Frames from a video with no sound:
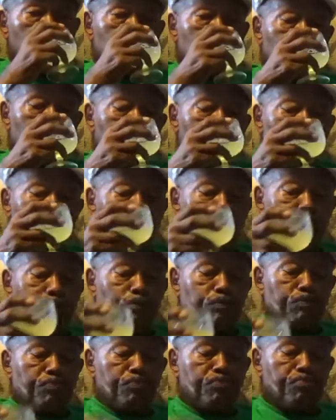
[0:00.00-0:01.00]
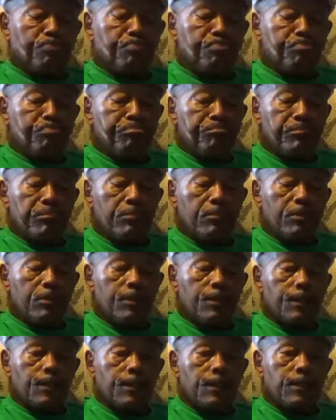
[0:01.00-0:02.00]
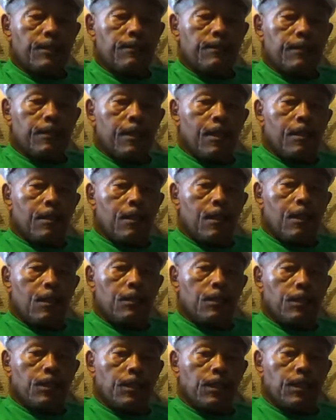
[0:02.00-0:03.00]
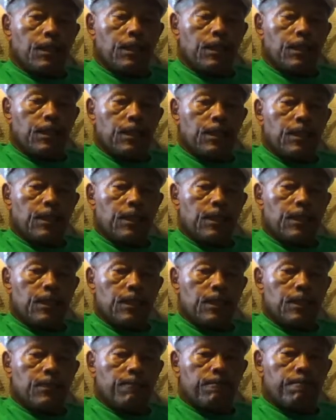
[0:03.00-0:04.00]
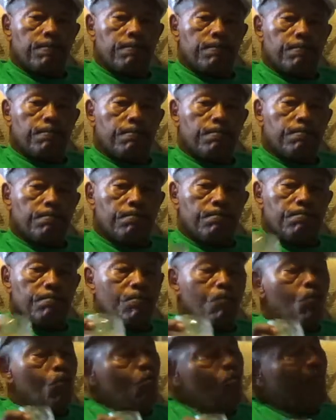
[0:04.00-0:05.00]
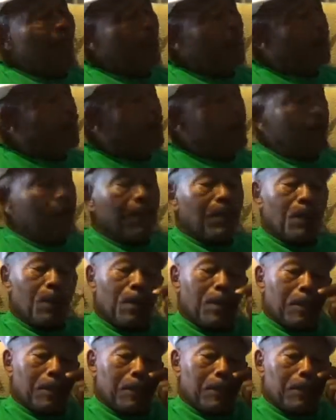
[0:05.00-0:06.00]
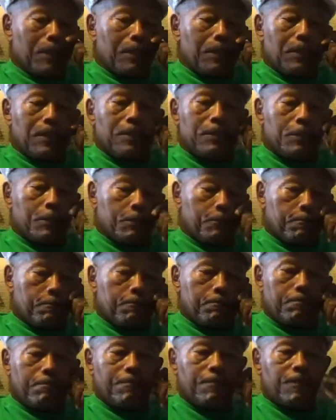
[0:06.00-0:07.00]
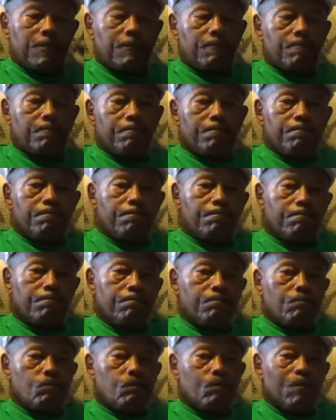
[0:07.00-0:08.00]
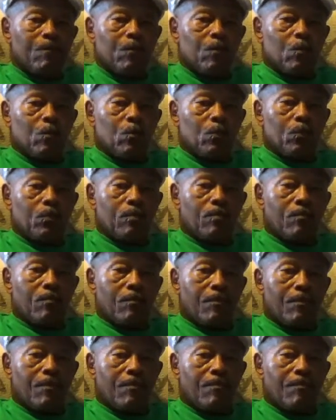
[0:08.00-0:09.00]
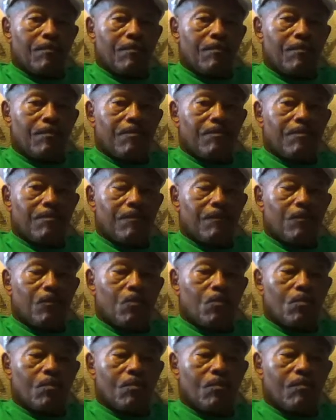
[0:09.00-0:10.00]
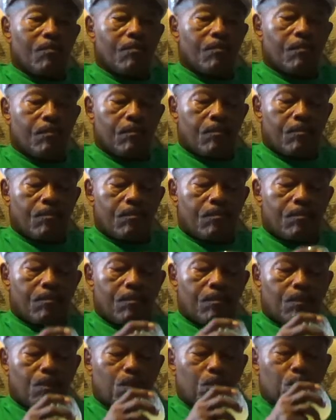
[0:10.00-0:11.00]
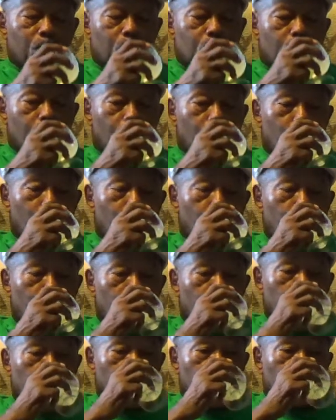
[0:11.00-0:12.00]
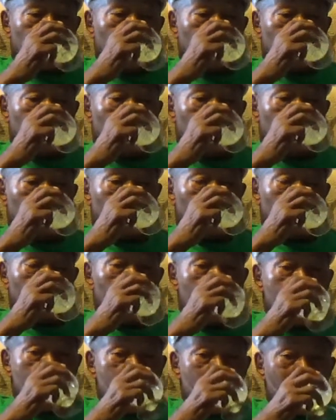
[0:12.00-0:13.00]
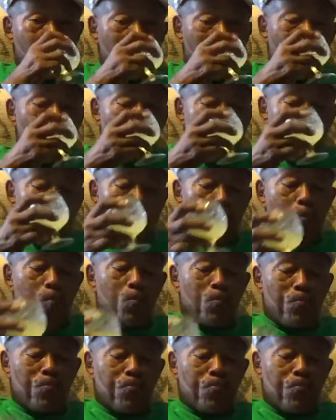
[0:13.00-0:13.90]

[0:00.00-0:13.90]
legal department wanted us to do all the work and for them to get all the money and for, out, for us to fill out certain paperwork. And so, unfortunately, our idea, good idea,